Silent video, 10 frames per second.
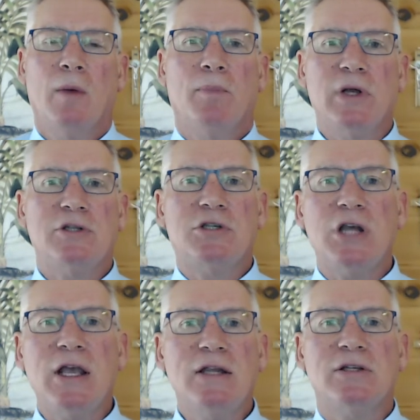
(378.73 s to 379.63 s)
But
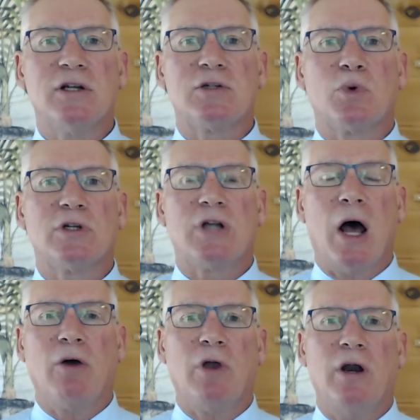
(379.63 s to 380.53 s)
Jesus was
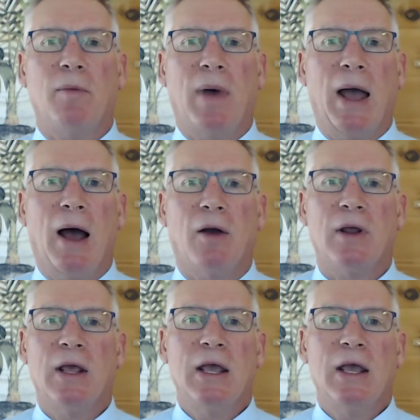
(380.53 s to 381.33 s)
talking about